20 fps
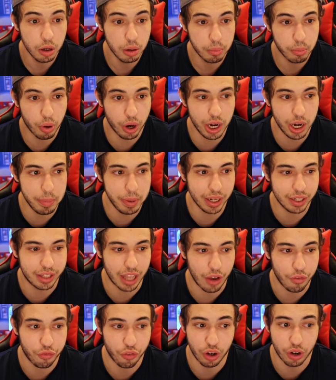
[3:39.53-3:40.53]
Pretty big
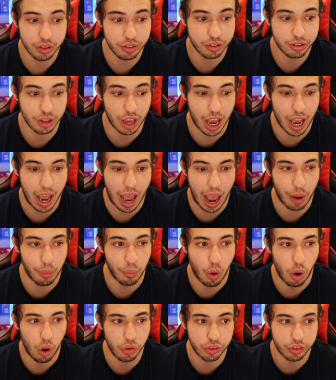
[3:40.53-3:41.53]
difference. I, I
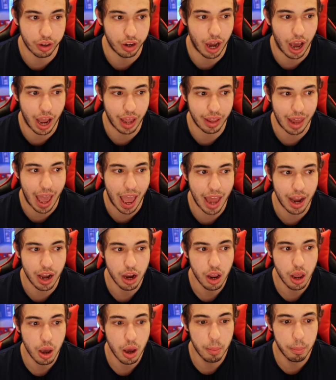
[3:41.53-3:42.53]
won't deny that.
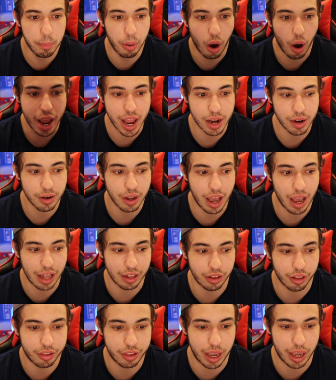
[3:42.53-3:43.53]
But at
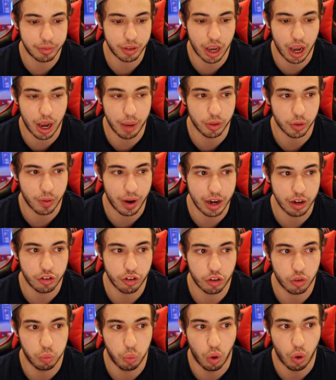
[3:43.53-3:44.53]
the same time, the
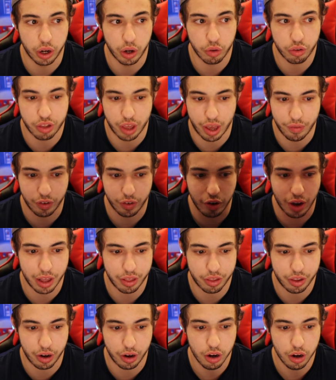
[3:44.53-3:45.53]
Rangers 107
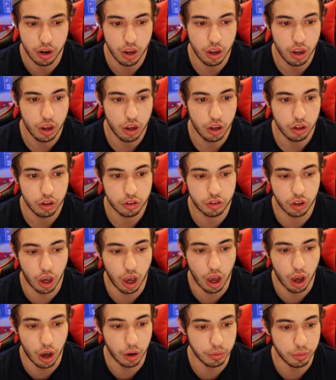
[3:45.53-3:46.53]
last year
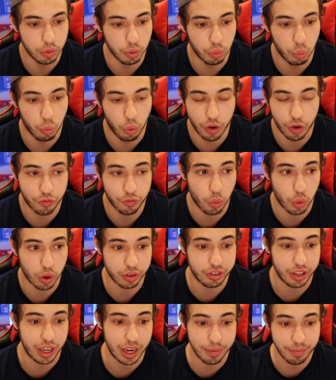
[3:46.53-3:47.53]
to
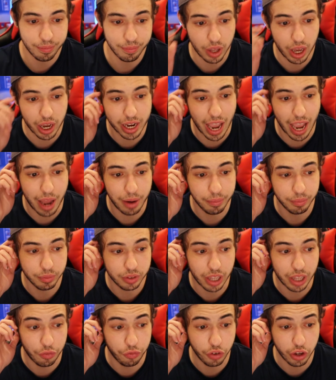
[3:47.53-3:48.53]
114. Again,
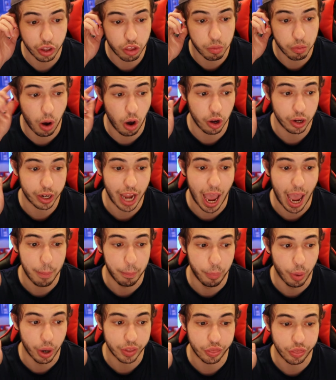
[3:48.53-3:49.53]
definitely a smaller gap,
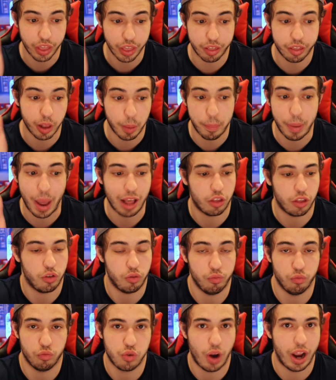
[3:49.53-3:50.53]
but this is the best
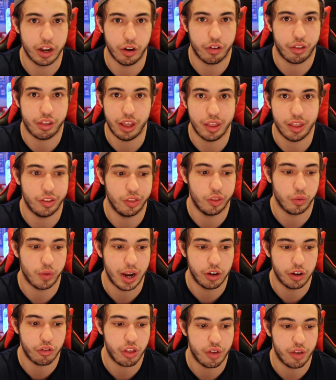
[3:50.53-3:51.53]
regular season the
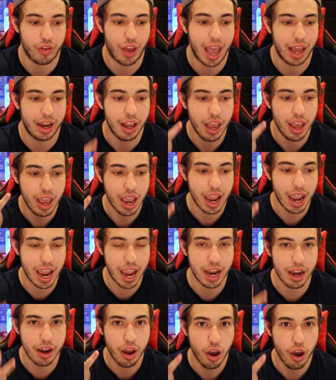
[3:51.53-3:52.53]
Rangers have had
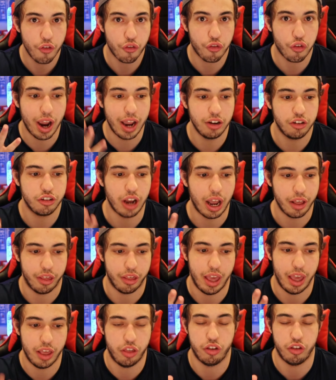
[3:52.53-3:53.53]
in franchise
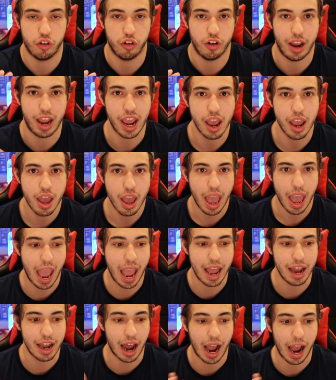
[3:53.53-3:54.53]
history.
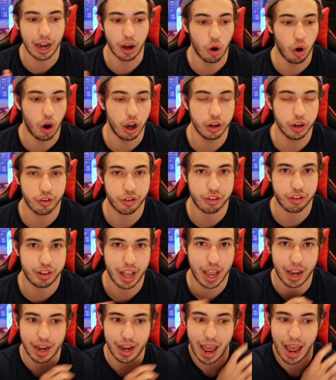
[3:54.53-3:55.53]
And I don't
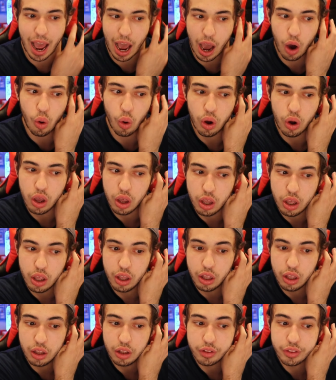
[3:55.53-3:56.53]
understand how
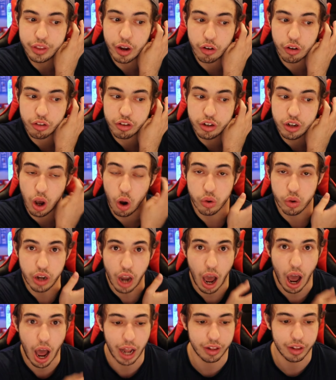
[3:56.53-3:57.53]
there's no
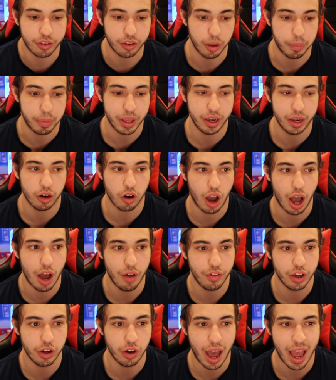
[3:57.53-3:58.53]
nod to Peter
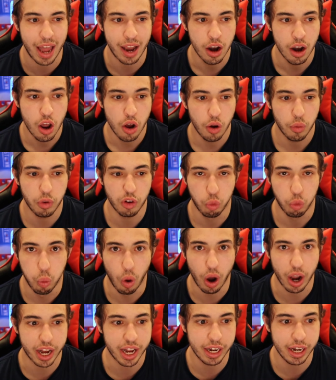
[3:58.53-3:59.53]
Laviolette with
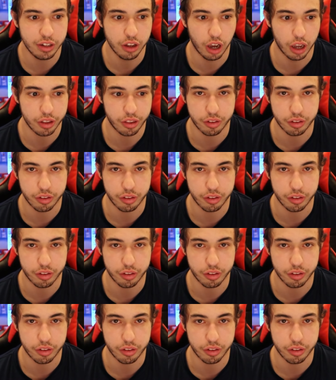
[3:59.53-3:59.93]
what he does